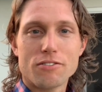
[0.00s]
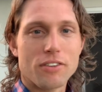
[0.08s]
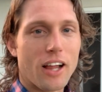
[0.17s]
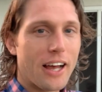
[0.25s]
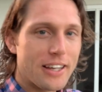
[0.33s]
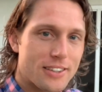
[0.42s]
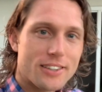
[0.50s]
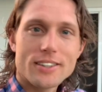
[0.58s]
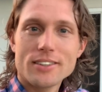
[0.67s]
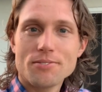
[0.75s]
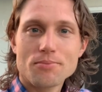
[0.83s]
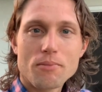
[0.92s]
flights,
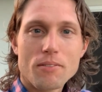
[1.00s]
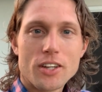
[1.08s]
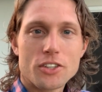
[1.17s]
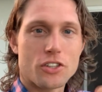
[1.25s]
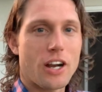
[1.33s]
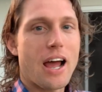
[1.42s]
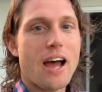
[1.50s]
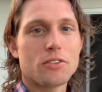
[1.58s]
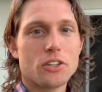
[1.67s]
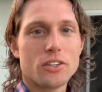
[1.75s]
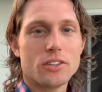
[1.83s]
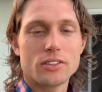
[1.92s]

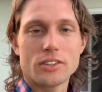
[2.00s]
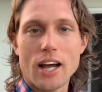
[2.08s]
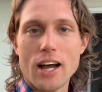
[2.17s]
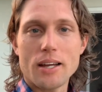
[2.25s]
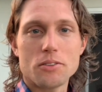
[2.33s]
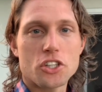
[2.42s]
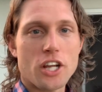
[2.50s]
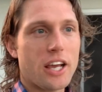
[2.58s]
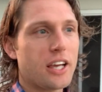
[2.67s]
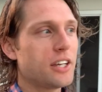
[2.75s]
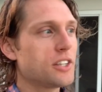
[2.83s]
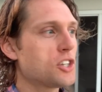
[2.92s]
travel, time
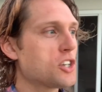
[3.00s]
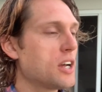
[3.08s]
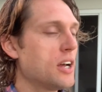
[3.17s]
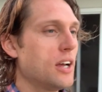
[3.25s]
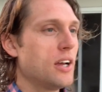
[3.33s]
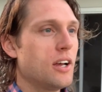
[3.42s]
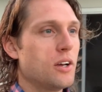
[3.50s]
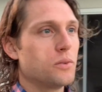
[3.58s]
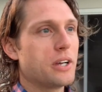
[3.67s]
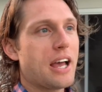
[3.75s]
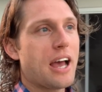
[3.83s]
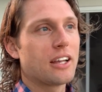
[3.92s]
change.
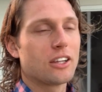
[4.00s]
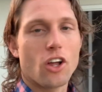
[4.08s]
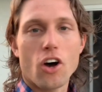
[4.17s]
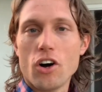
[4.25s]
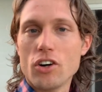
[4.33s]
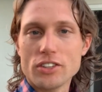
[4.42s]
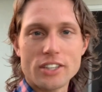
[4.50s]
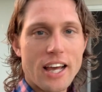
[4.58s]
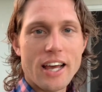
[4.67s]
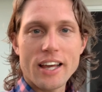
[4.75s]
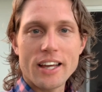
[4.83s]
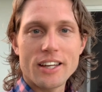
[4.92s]
We had long
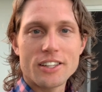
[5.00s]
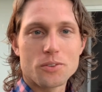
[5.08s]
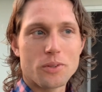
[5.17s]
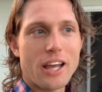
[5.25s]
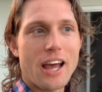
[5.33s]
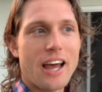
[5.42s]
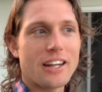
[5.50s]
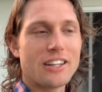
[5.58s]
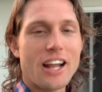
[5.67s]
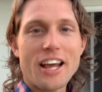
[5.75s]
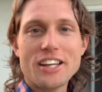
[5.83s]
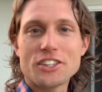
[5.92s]
days. We had
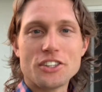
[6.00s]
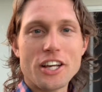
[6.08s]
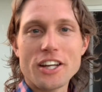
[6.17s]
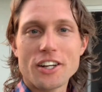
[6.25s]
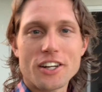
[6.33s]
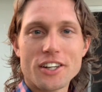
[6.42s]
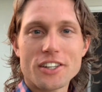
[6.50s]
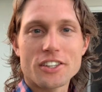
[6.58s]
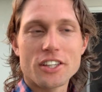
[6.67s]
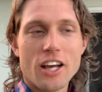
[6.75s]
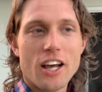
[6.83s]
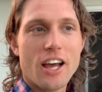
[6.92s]
nice
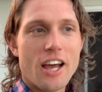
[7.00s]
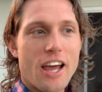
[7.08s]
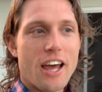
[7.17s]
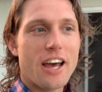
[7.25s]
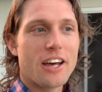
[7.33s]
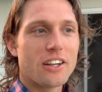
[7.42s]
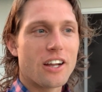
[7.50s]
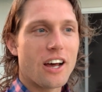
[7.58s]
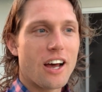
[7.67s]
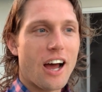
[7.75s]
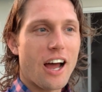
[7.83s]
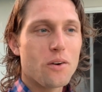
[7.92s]
dinners. And
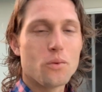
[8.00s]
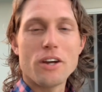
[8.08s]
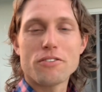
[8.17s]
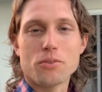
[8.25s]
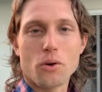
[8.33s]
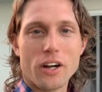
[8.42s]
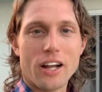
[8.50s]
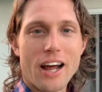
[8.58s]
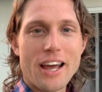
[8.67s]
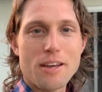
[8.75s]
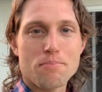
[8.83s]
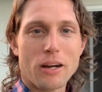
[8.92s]
I went for it. I
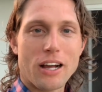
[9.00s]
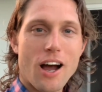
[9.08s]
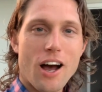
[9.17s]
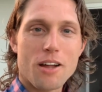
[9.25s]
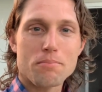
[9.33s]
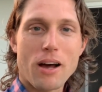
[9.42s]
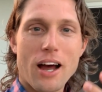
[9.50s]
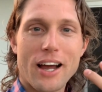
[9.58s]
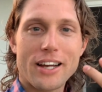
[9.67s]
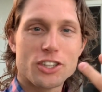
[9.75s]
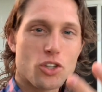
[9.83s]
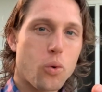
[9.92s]
ate pecan
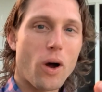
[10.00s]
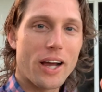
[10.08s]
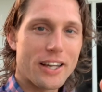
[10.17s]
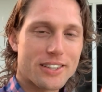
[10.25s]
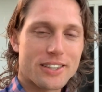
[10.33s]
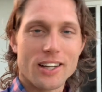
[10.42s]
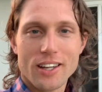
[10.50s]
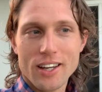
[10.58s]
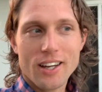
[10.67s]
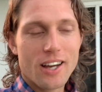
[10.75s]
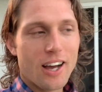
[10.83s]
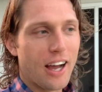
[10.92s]
pie twice.
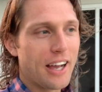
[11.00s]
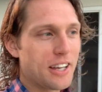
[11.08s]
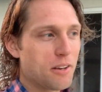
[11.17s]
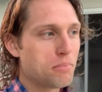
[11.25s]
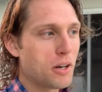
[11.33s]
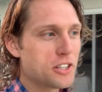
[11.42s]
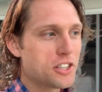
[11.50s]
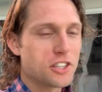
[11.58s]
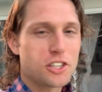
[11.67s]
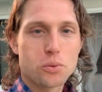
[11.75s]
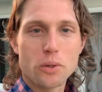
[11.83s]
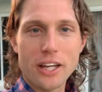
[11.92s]
I ate a bunch of
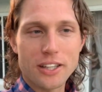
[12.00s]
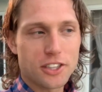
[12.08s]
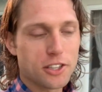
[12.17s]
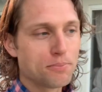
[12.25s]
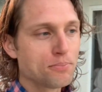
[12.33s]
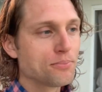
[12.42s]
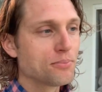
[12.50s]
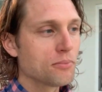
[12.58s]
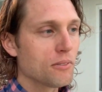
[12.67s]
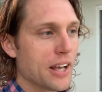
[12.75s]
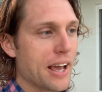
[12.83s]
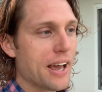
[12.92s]
sweets.
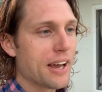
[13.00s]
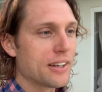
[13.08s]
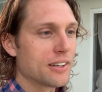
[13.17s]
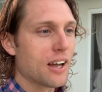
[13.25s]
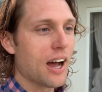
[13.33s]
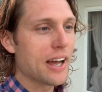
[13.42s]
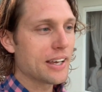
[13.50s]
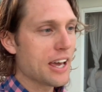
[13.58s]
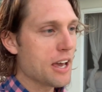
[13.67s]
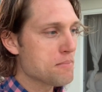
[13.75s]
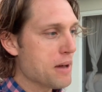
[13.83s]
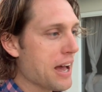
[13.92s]
And I
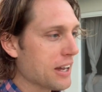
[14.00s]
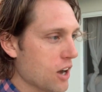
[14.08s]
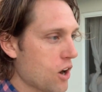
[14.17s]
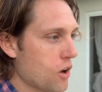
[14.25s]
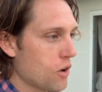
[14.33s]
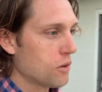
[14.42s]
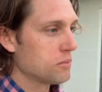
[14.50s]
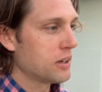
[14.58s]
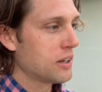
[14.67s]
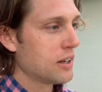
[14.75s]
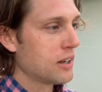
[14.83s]
came back home